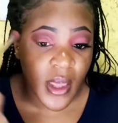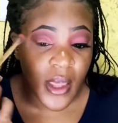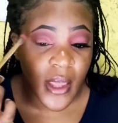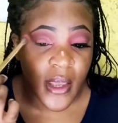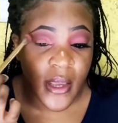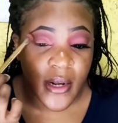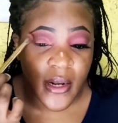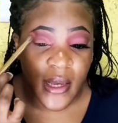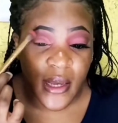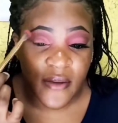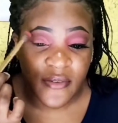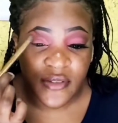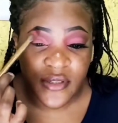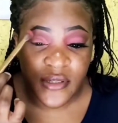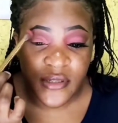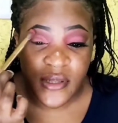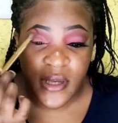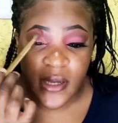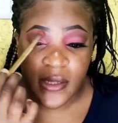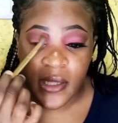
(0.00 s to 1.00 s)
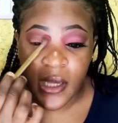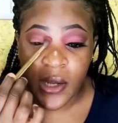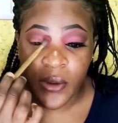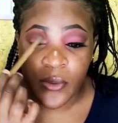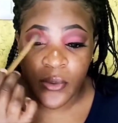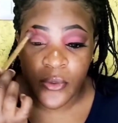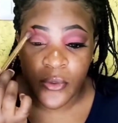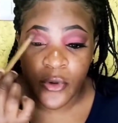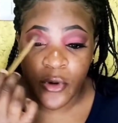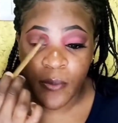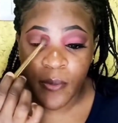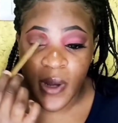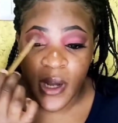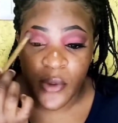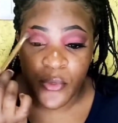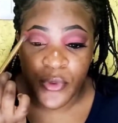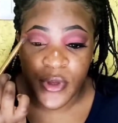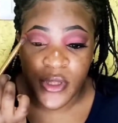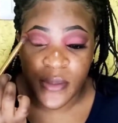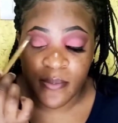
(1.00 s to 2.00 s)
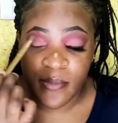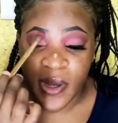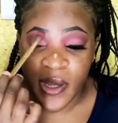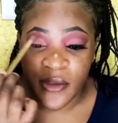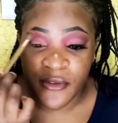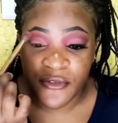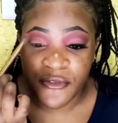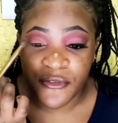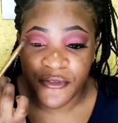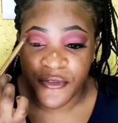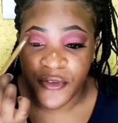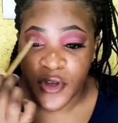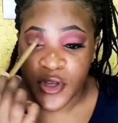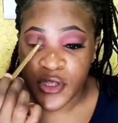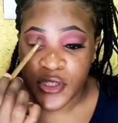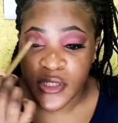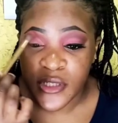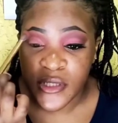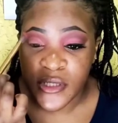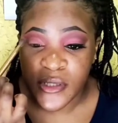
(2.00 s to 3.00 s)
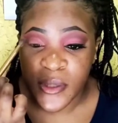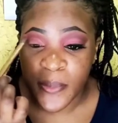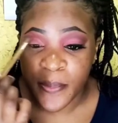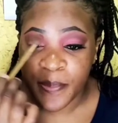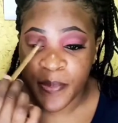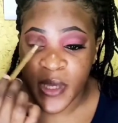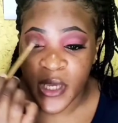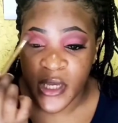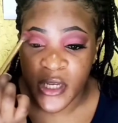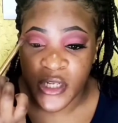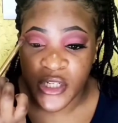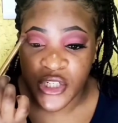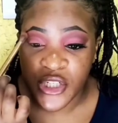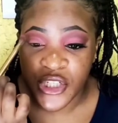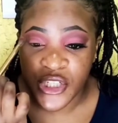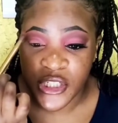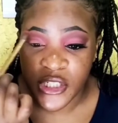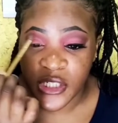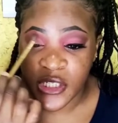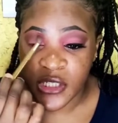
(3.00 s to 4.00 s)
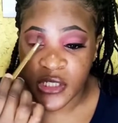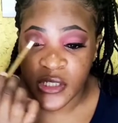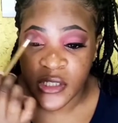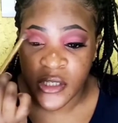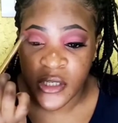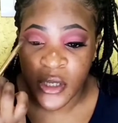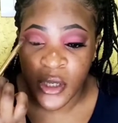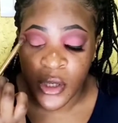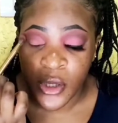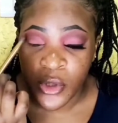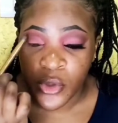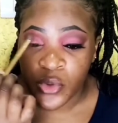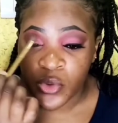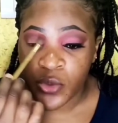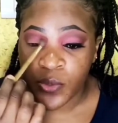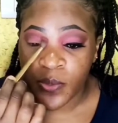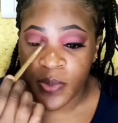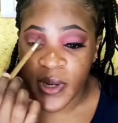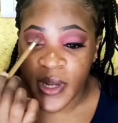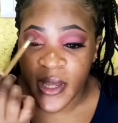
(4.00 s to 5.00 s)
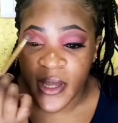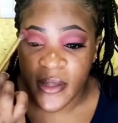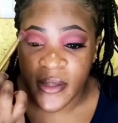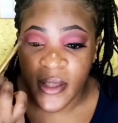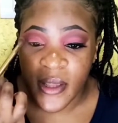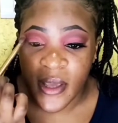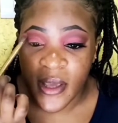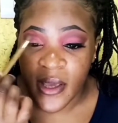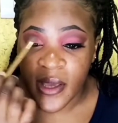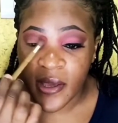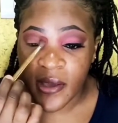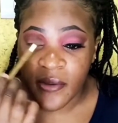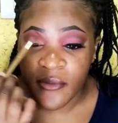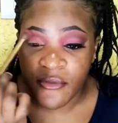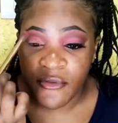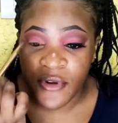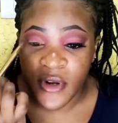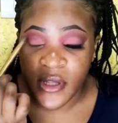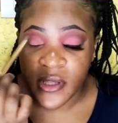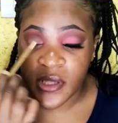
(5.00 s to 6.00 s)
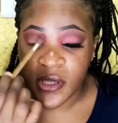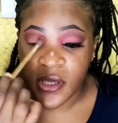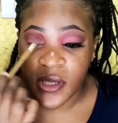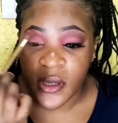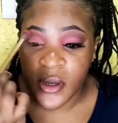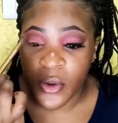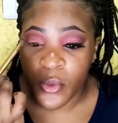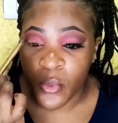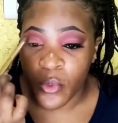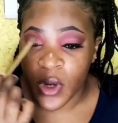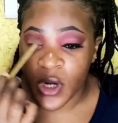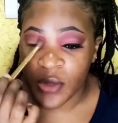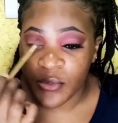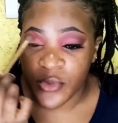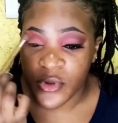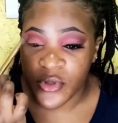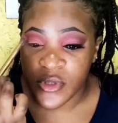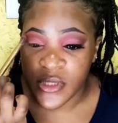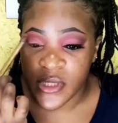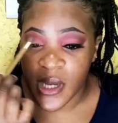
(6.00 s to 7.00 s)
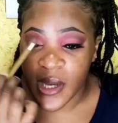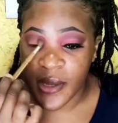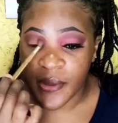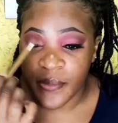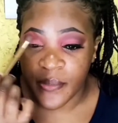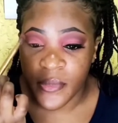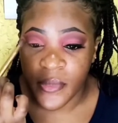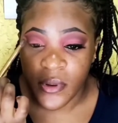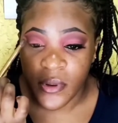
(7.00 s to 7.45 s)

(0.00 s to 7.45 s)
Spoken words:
And after that, I will go back with my first pink shade to blend everything one more time.